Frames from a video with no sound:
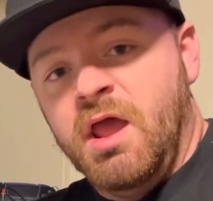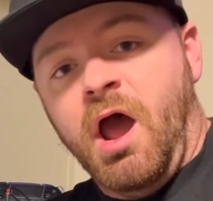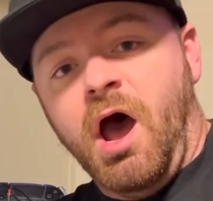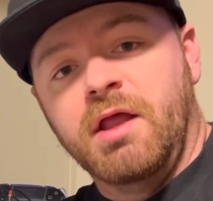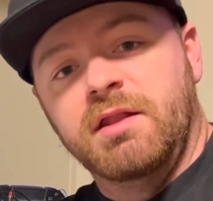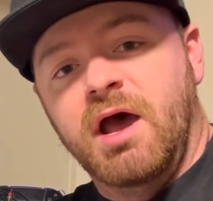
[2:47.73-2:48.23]

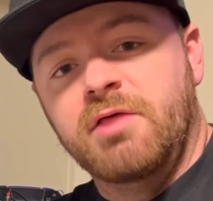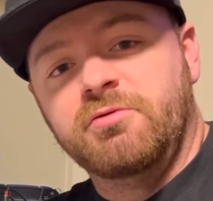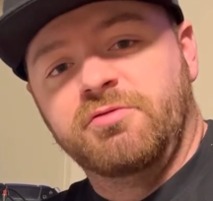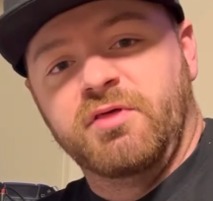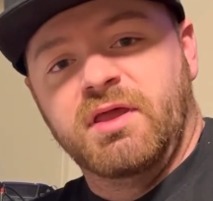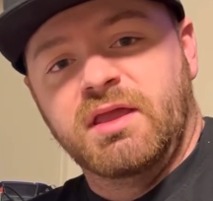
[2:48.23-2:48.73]
Another
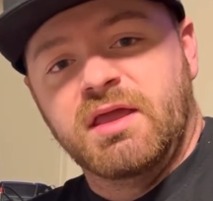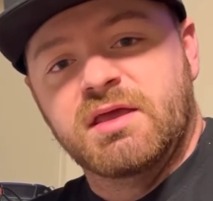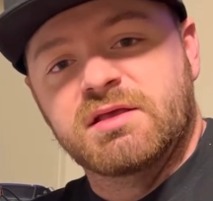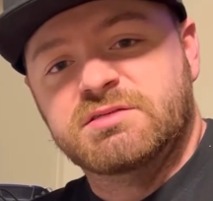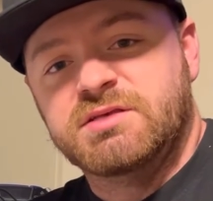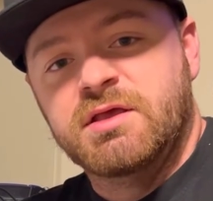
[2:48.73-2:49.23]
thing
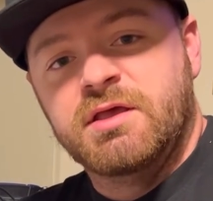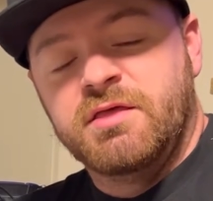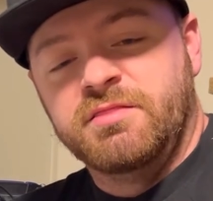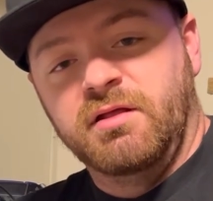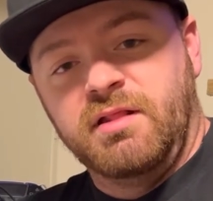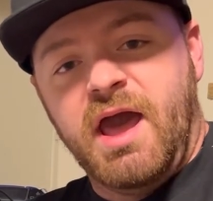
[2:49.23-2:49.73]
is,
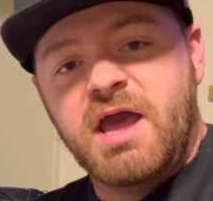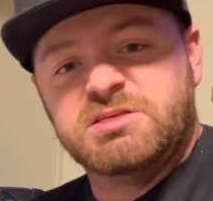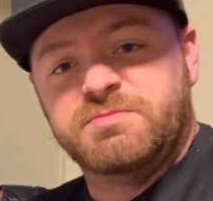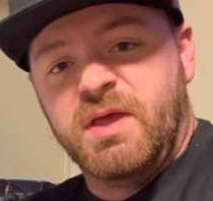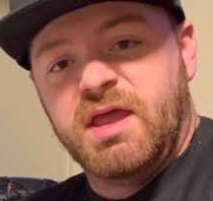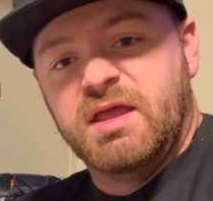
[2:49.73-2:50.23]
the last
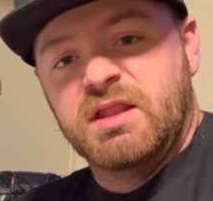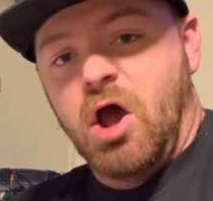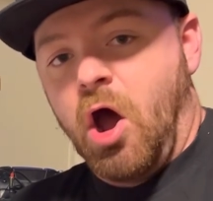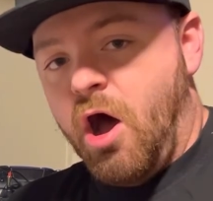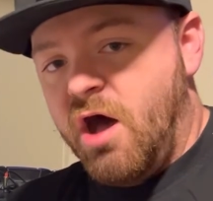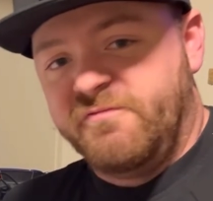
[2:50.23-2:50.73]
man
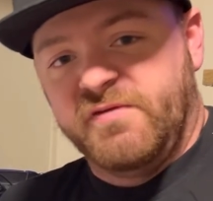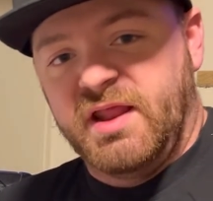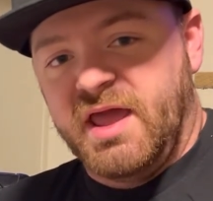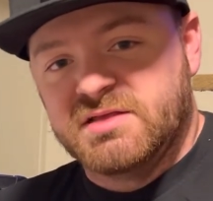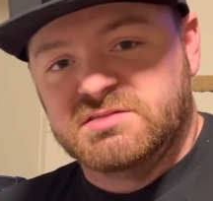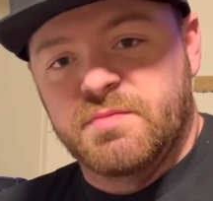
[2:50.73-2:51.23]
often
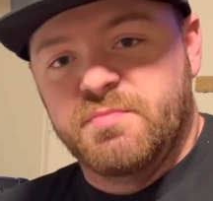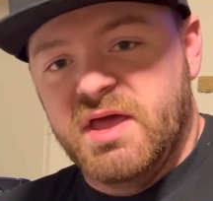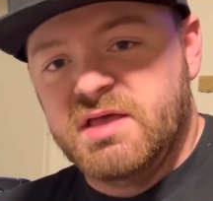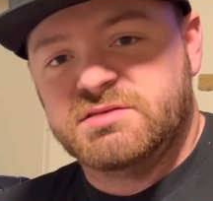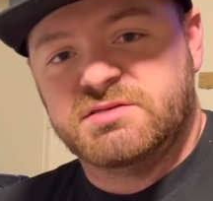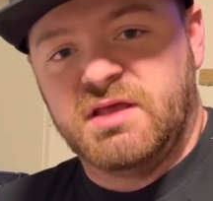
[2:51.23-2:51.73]
has the
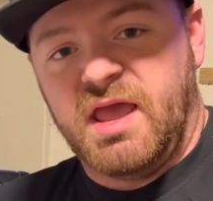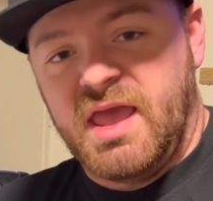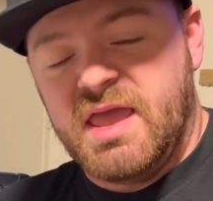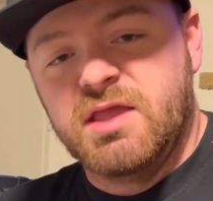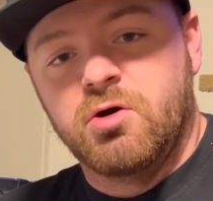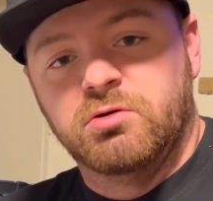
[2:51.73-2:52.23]
best
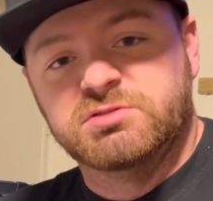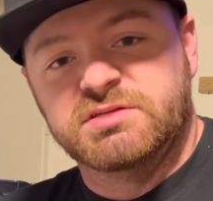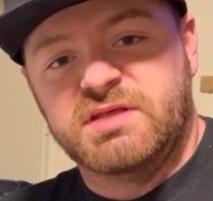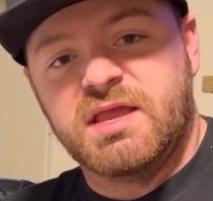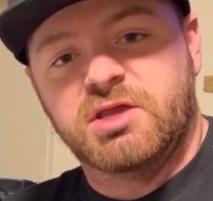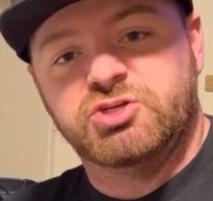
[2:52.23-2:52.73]
angle to
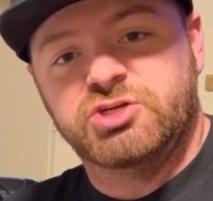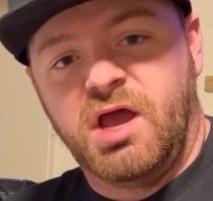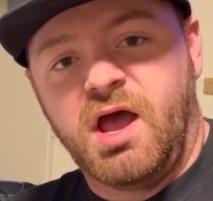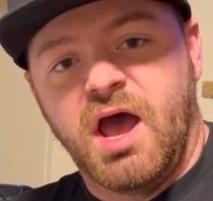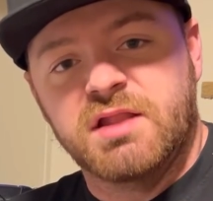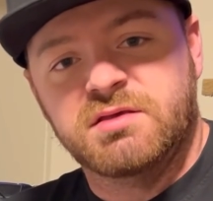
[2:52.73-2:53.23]
take a
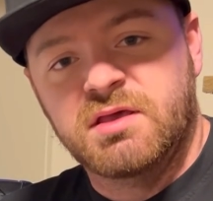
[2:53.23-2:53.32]
shot